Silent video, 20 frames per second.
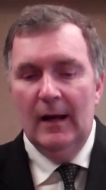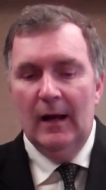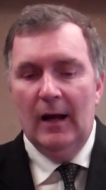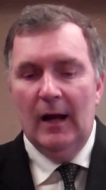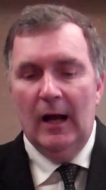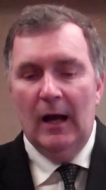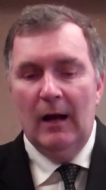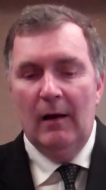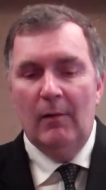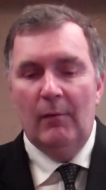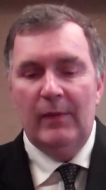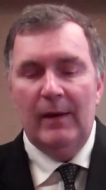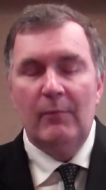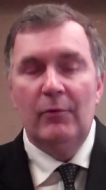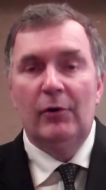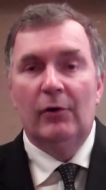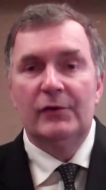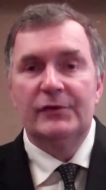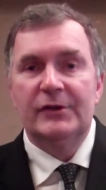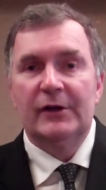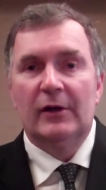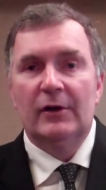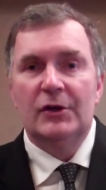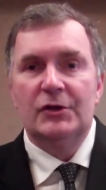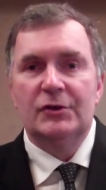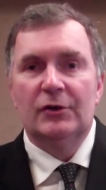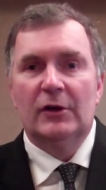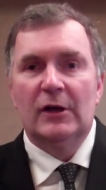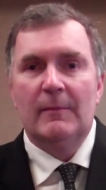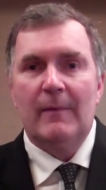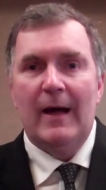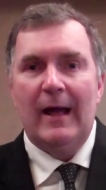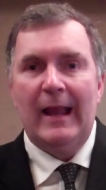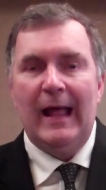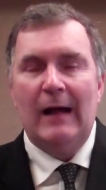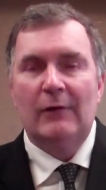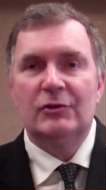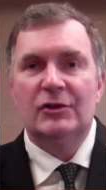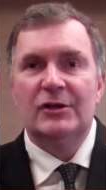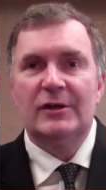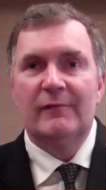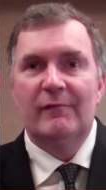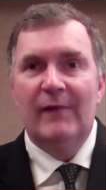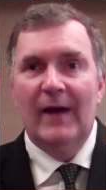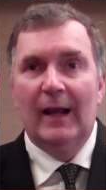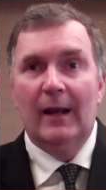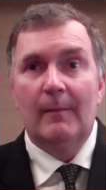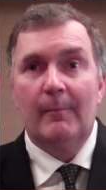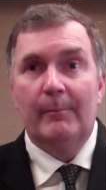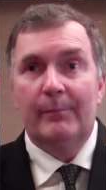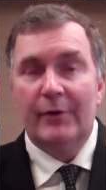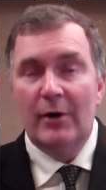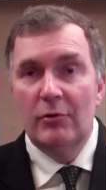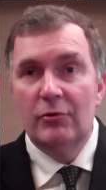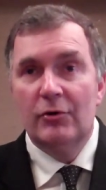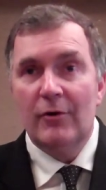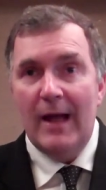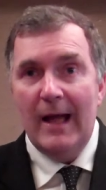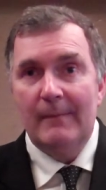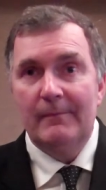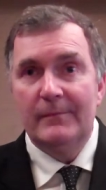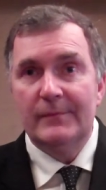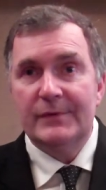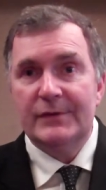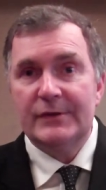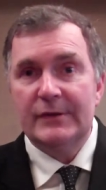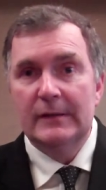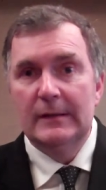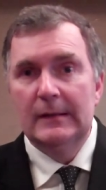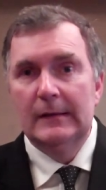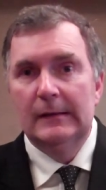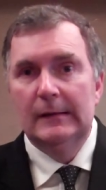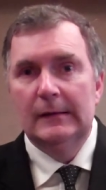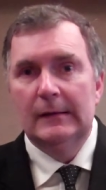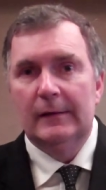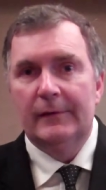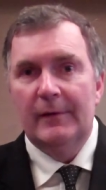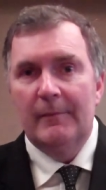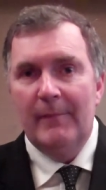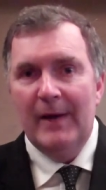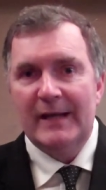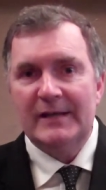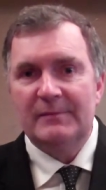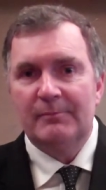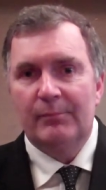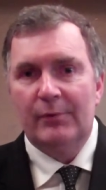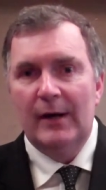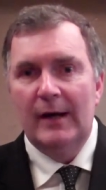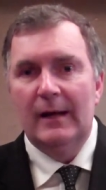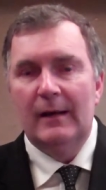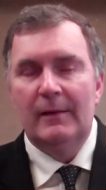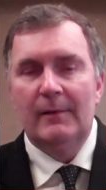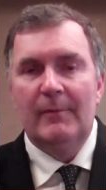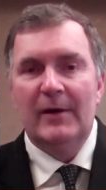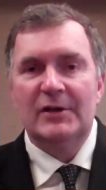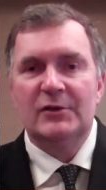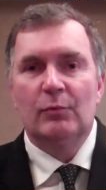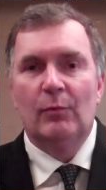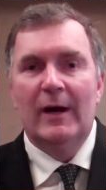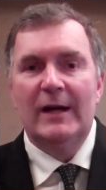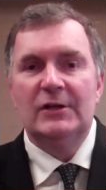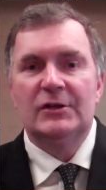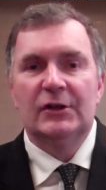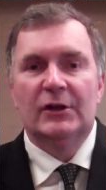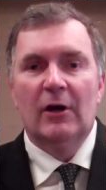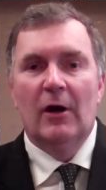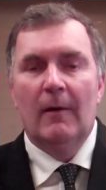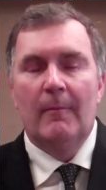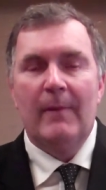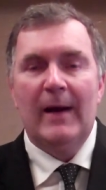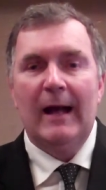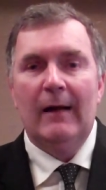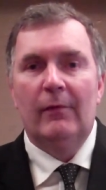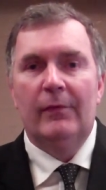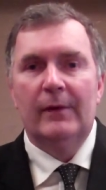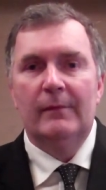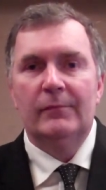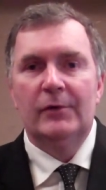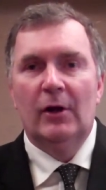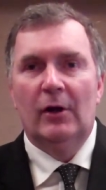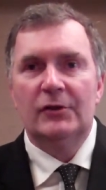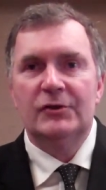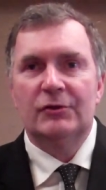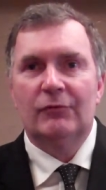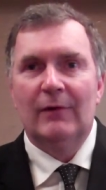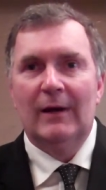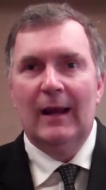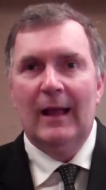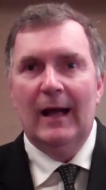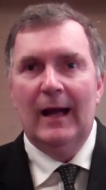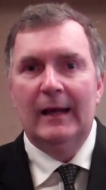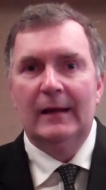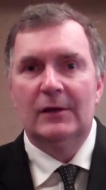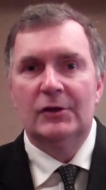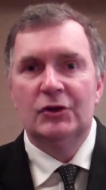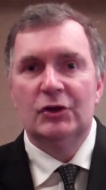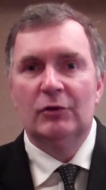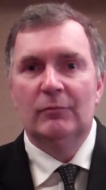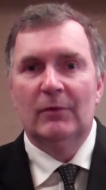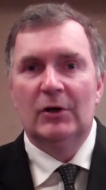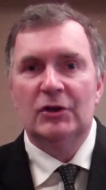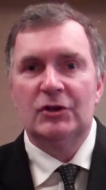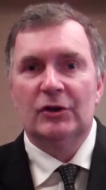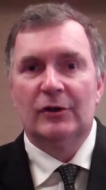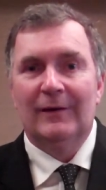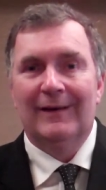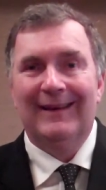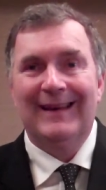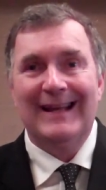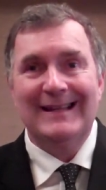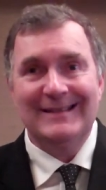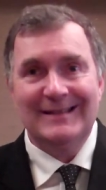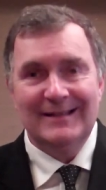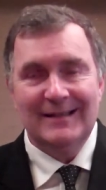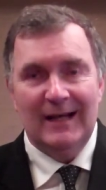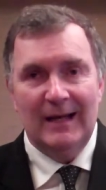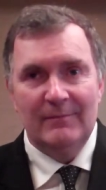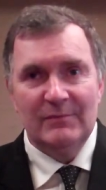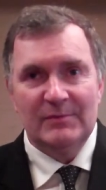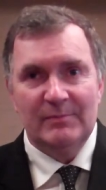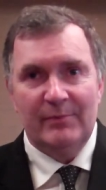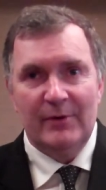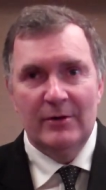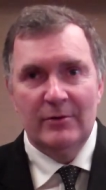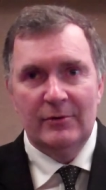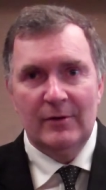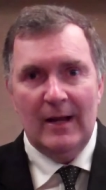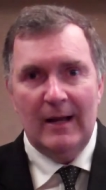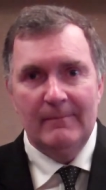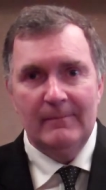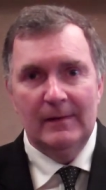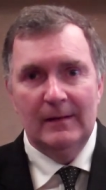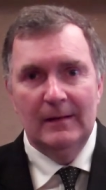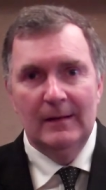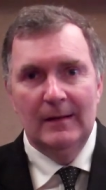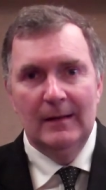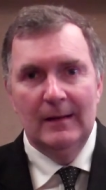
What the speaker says: Then we're also going to talk about how to develop programs and the best way to go about them, not to rely too much on last time's program,